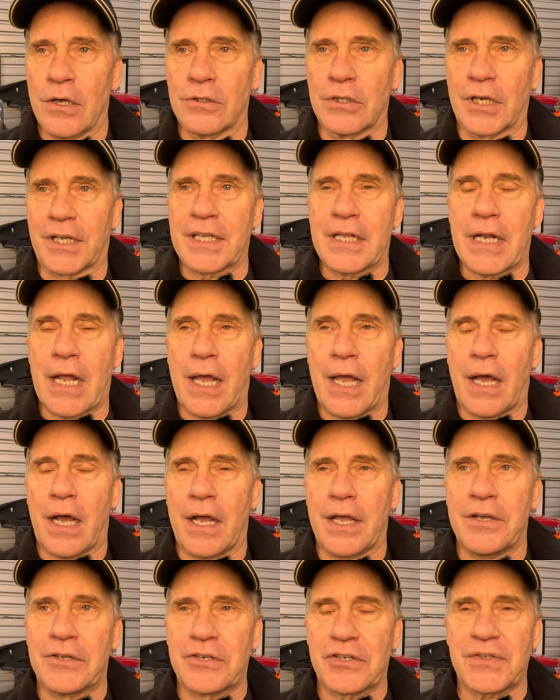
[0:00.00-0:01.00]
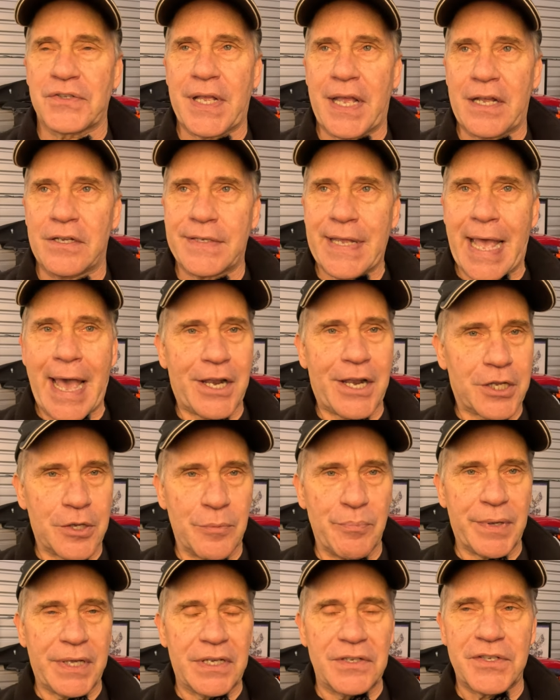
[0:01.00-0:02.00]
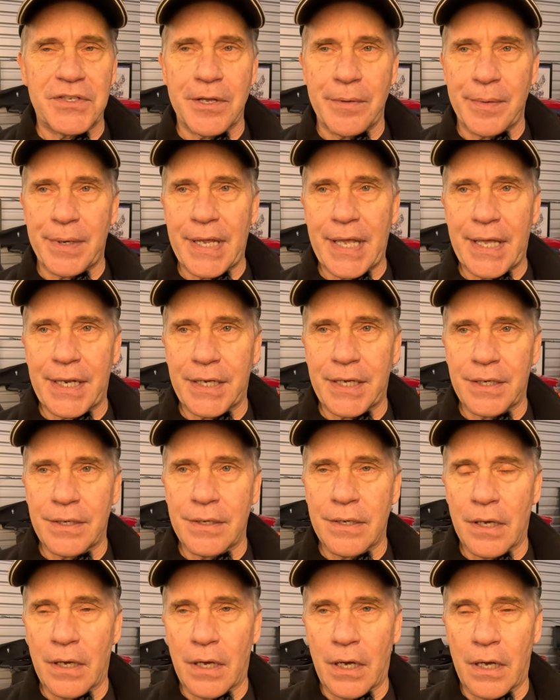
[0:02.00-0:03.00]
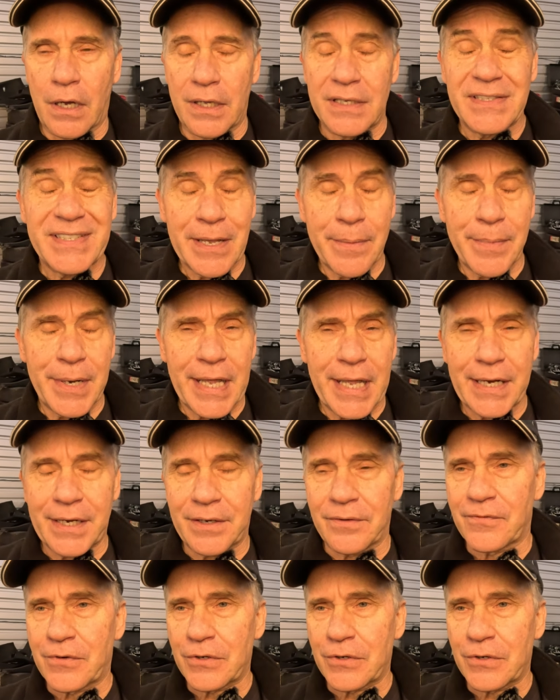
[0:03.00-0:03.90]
Look, and I understand data can be intimidating